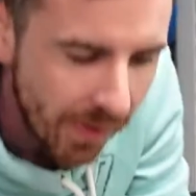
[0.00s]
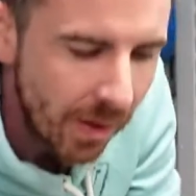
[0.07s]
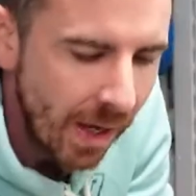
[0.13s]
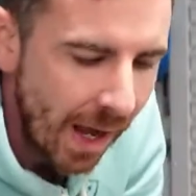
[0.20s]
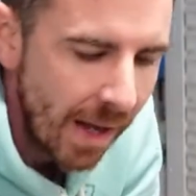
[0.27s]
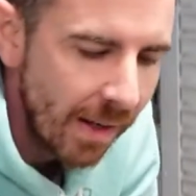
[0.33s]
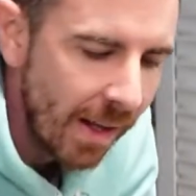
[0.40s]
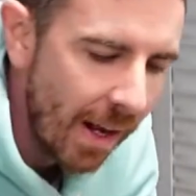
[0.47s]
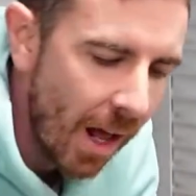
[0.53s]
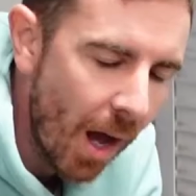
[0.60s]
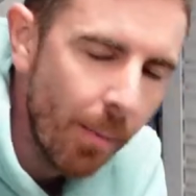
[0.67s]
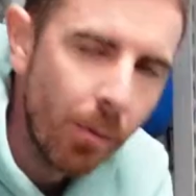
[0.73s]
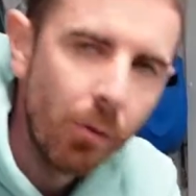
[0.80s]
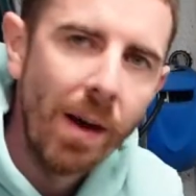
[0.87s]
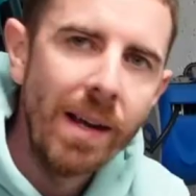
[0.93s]
you can get it
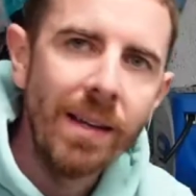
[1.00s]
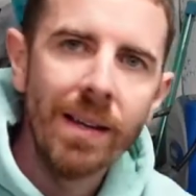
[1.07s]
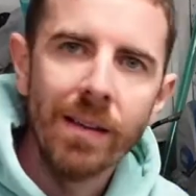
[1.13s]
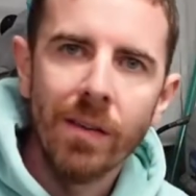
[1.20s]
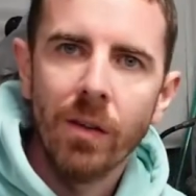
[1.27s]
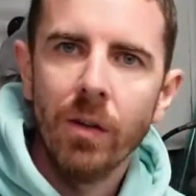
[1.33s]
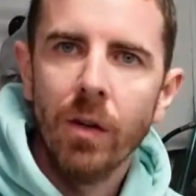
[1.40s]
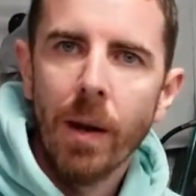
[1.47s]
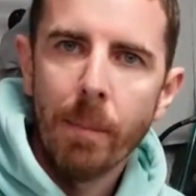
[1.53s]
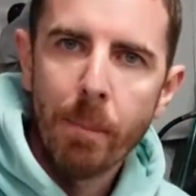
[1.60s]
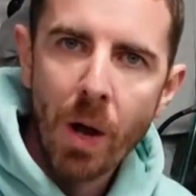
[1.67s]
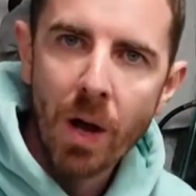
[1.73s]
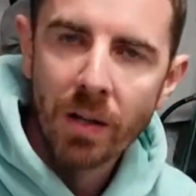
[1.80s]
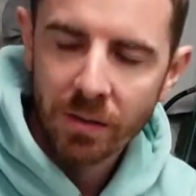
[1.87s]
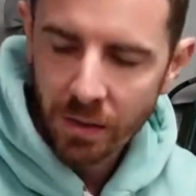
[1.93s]
upgraded and
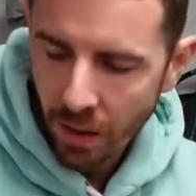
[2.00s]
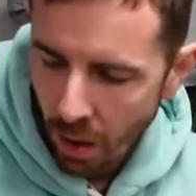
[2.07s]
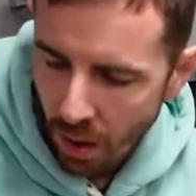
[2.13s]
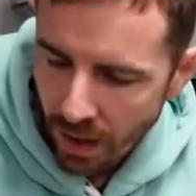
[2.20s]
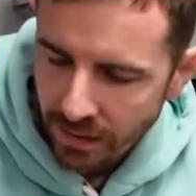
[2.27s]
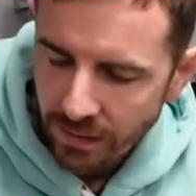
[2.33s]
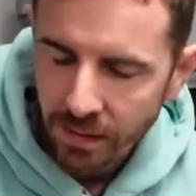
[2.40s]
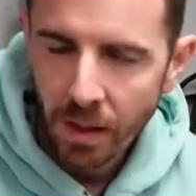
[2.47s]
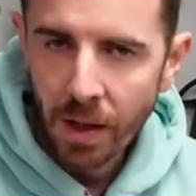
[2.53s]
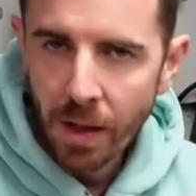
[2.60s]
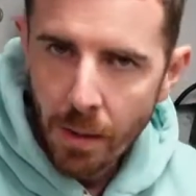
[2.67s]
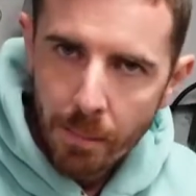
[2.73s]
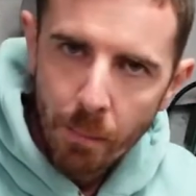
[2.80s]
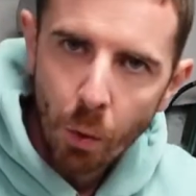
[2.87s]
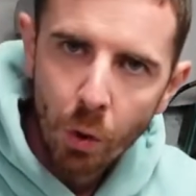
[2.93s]
personalised,
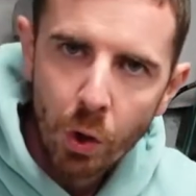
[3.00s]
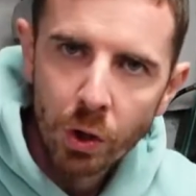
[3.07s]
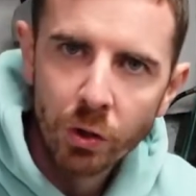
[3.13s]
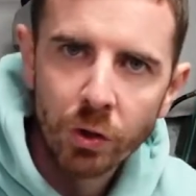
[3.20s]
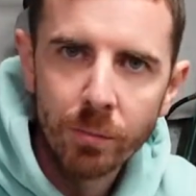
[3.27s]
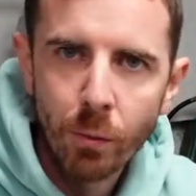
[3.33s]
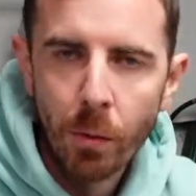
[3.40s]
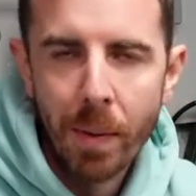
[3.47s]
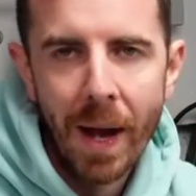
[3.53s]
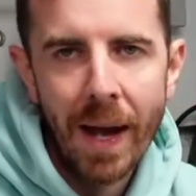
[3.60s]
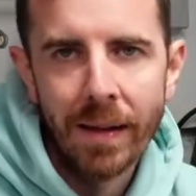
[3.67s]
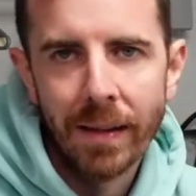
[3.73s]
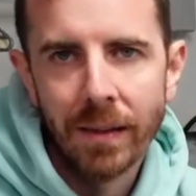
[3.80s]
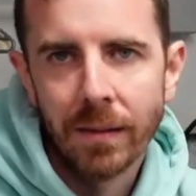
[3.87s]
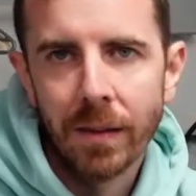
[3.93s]
more cushion, more
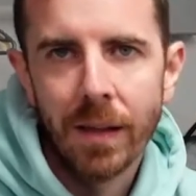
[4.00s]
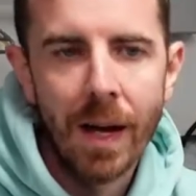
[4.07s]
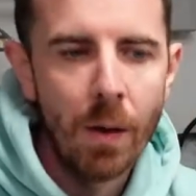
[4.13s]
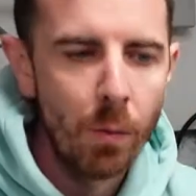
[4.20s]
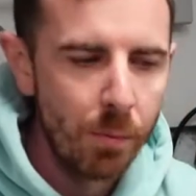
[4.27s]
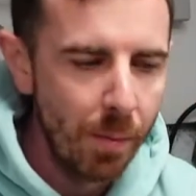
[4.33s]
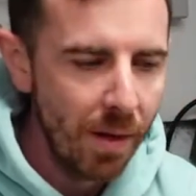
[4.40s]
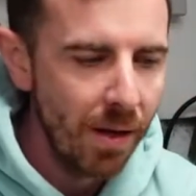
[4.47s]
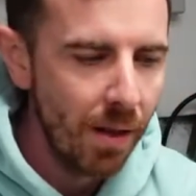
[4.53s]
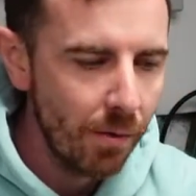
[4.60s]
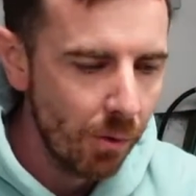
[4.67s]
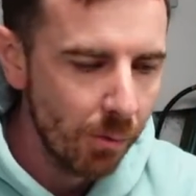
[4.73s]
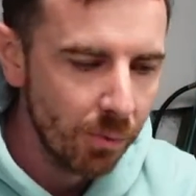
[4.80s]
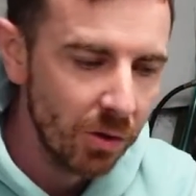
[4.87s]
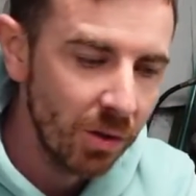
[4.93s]
padding. So that would be
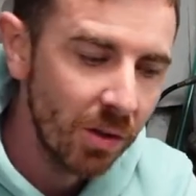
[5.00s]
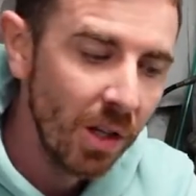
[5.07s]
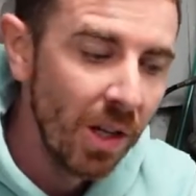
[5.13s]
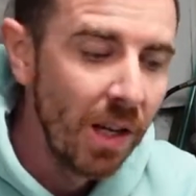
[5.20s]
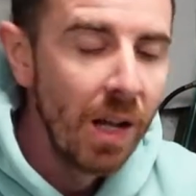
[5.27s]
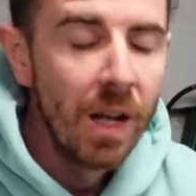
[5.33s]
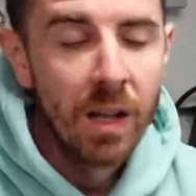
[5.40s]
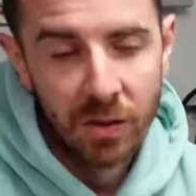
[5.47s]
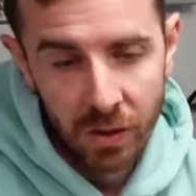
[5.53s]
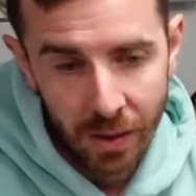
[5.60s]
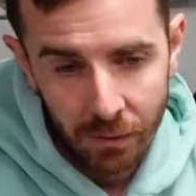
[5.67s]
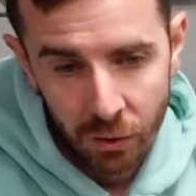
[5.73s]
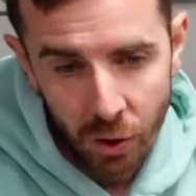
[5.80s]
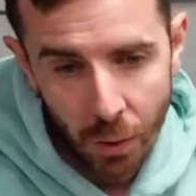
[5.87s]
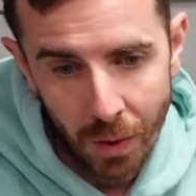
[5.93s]
another option. It's
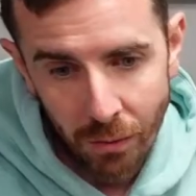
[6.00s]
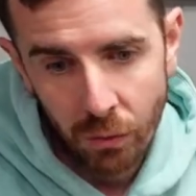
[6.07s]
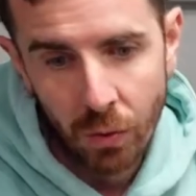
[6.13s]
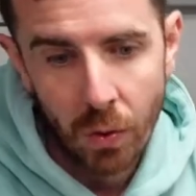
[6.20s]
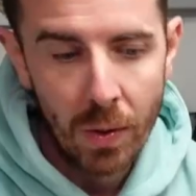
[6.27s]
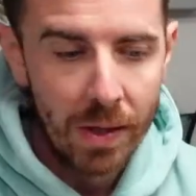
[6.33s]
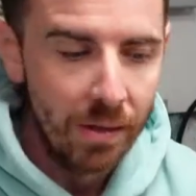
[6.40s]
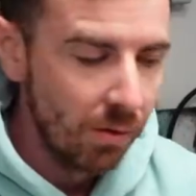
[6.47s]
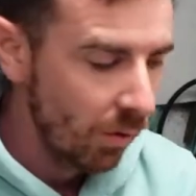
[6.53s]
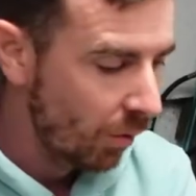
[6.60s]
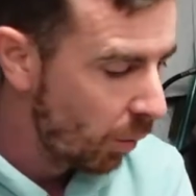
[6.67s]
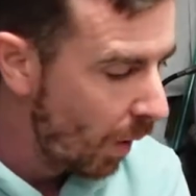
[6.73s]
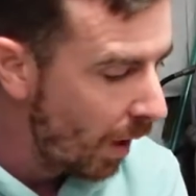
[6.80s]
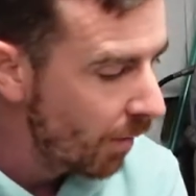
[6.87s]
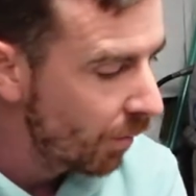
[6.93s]
another 200 quid, so
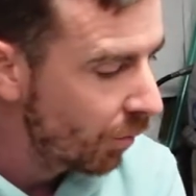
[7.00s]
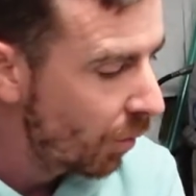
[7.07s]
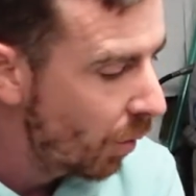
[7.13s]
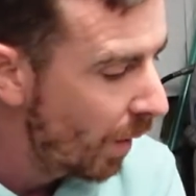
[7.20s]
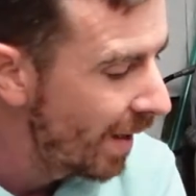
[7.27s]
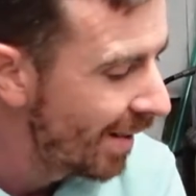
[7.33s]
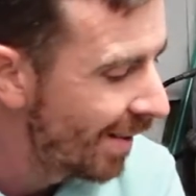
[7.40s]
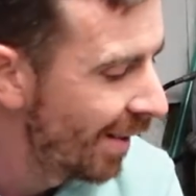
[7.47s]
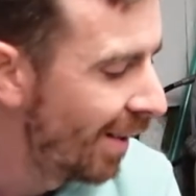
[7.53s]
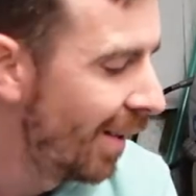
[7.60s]
it's 1,200 quid.